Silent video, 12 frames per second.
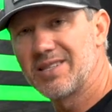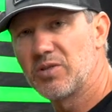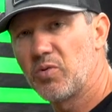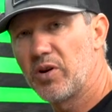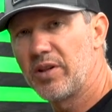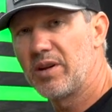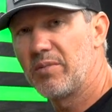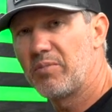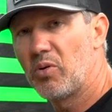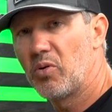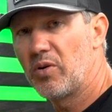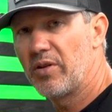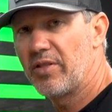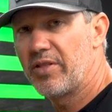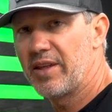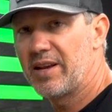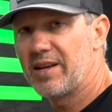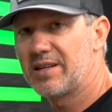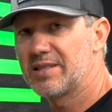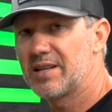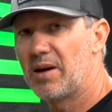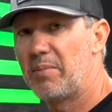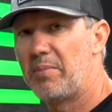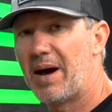is one of the important things
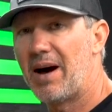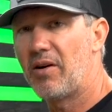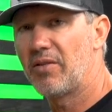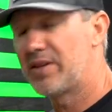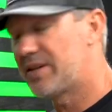about